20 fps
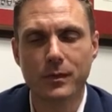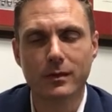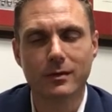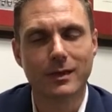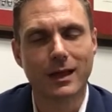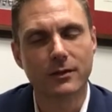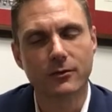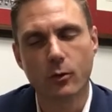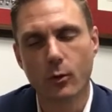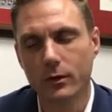
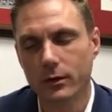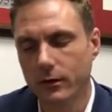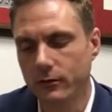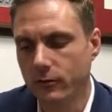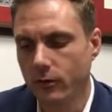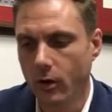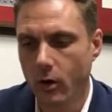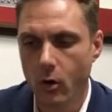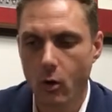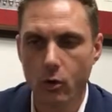that's going to
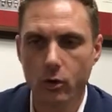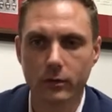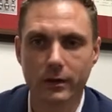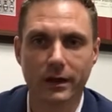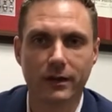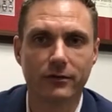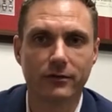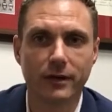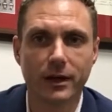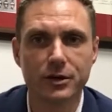totally
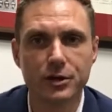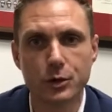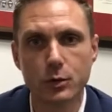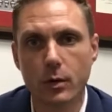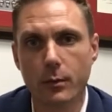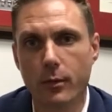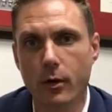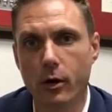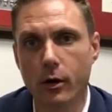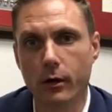set you
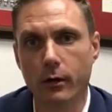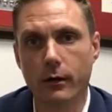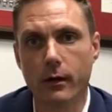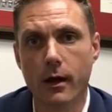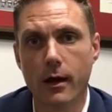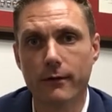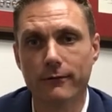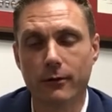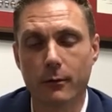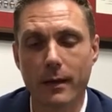apart
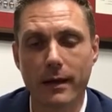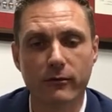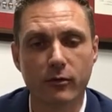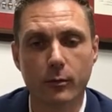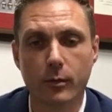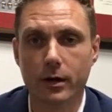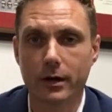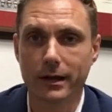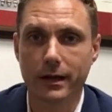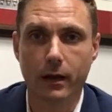from
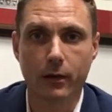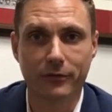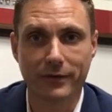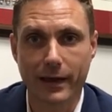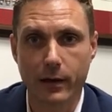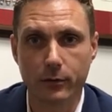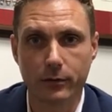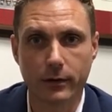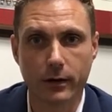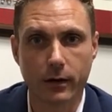everybody else
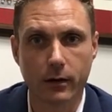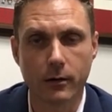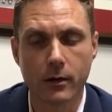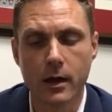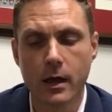out there.